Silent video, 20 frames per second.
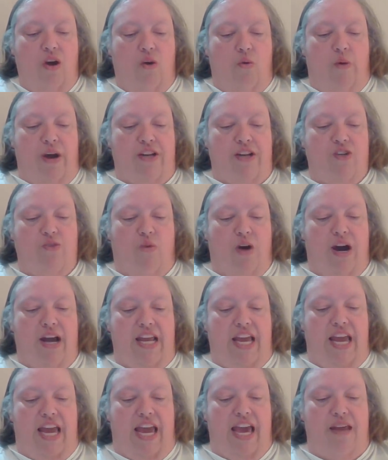which one
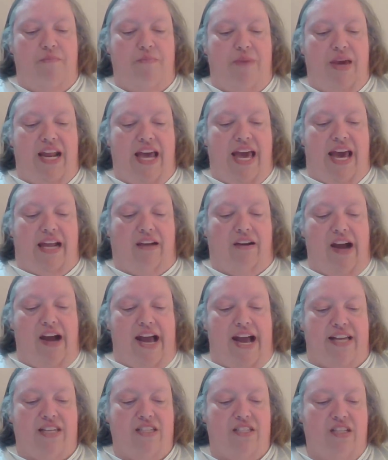he had been at
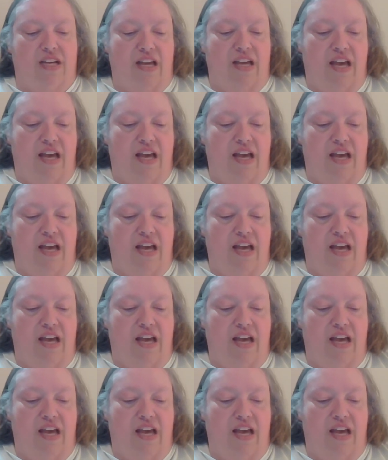last.